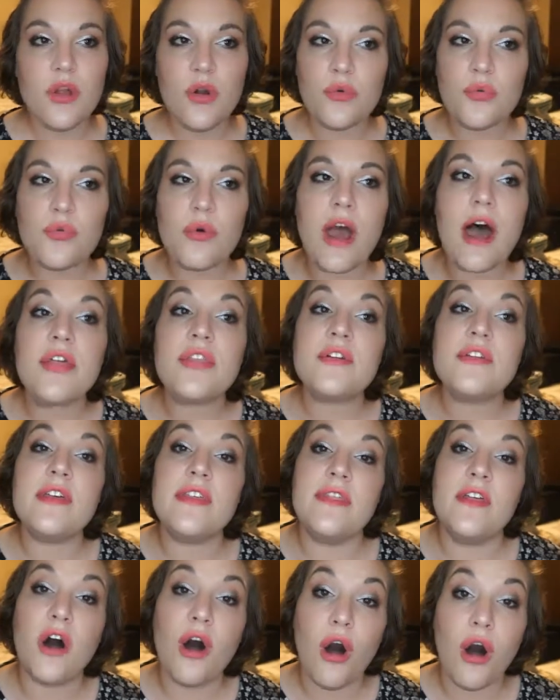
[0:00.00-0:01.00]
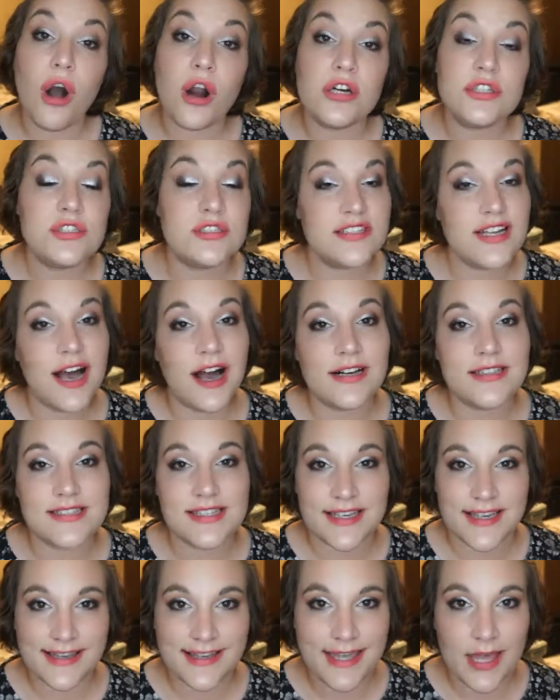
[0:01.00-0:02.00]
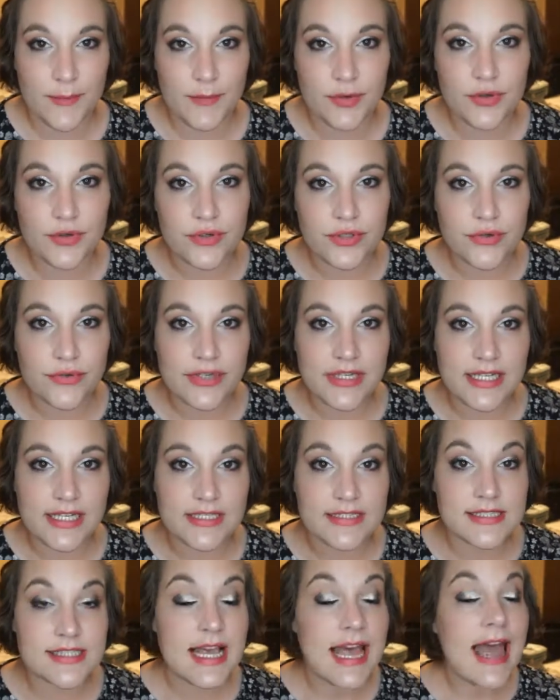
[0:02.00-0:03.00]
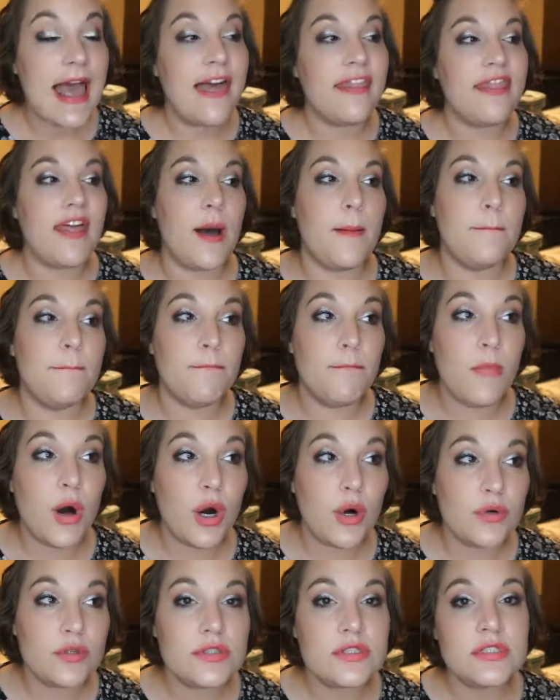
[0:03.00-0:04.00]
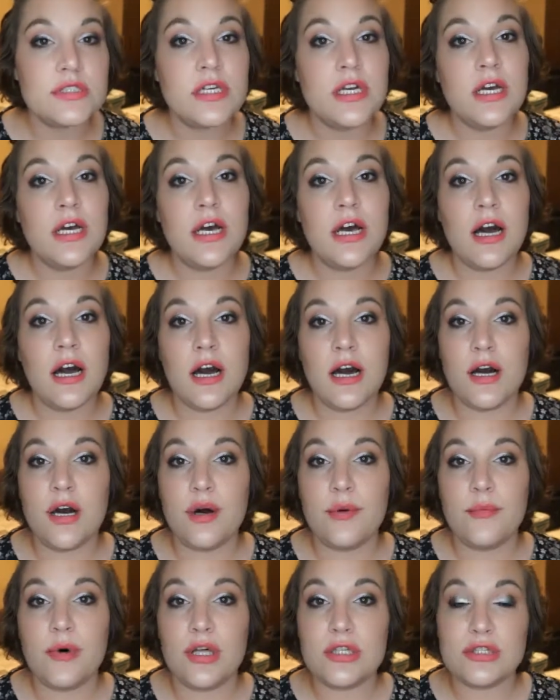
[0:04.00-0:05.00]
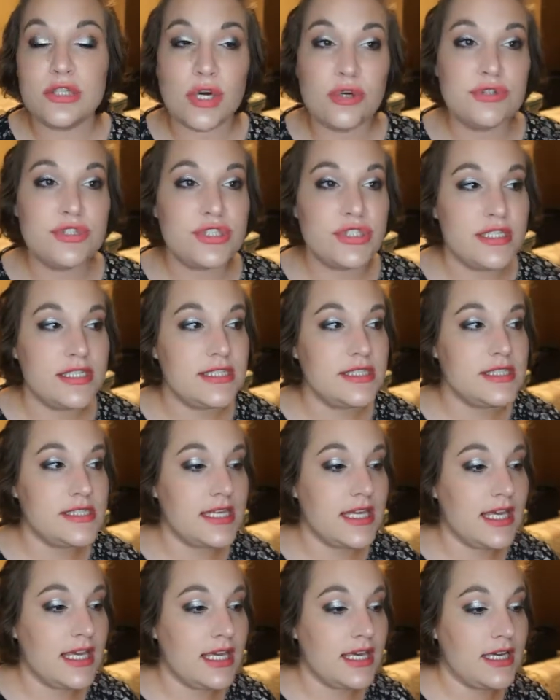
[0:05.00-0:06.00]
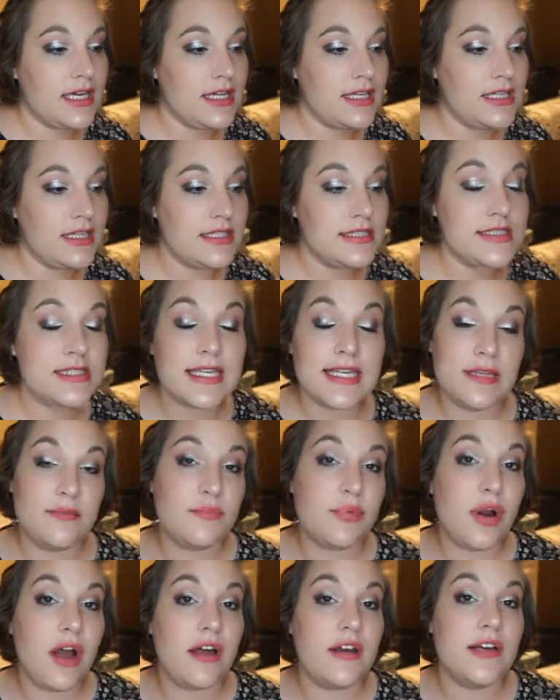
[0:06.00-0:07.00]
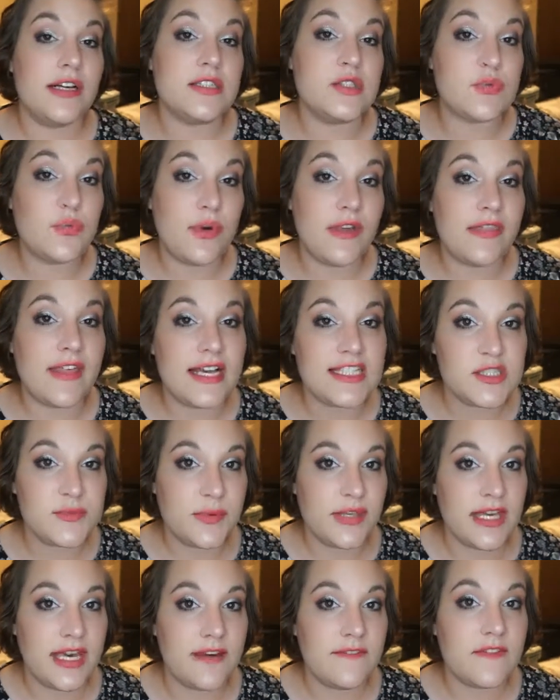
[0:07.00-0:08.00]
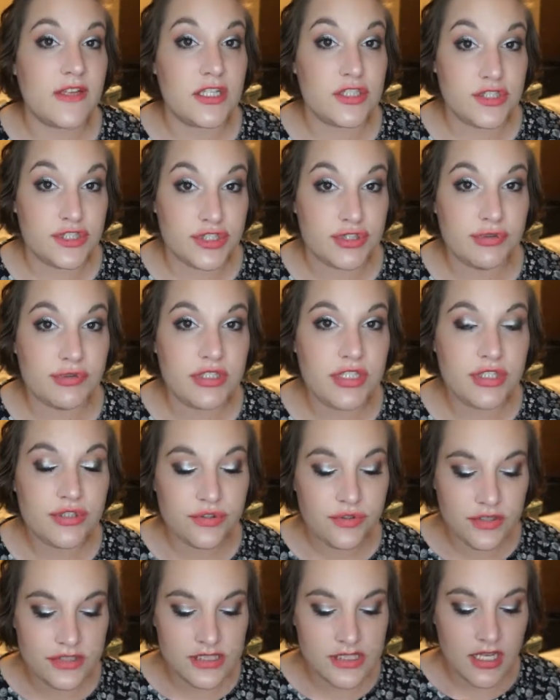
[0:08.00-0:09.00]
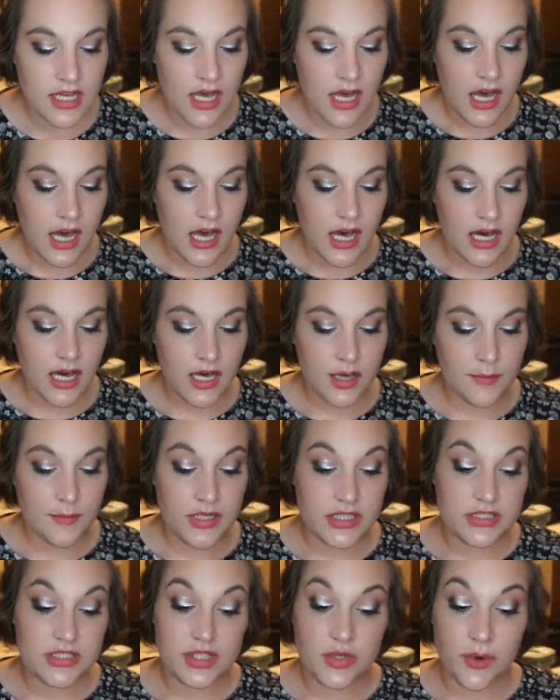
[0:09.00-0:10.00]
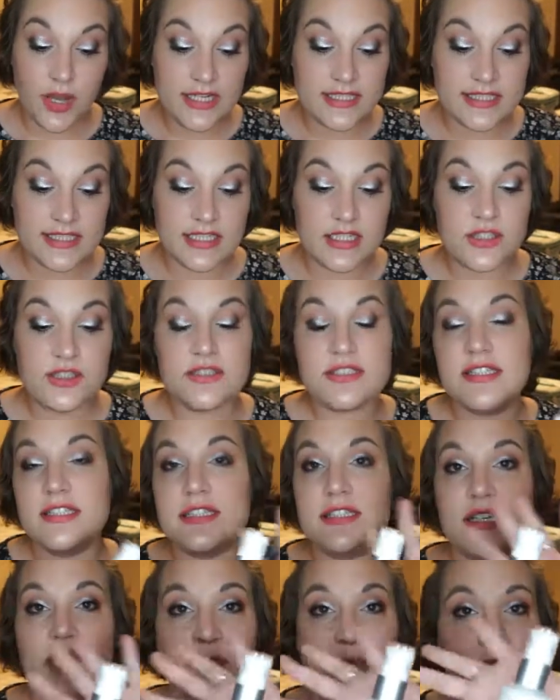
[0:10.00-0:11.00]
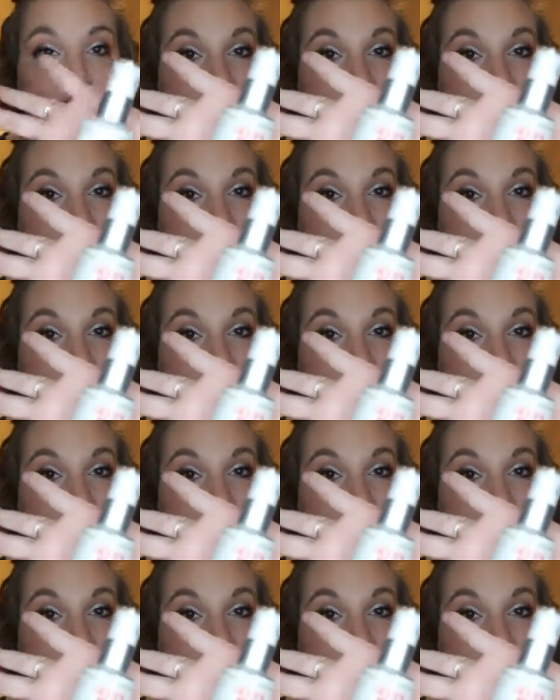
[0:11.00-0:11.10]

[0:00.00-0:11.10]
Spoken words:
rather than the harsh toxic chemical ingredients that most lotions and skin products with SPF do use. So I did use this up.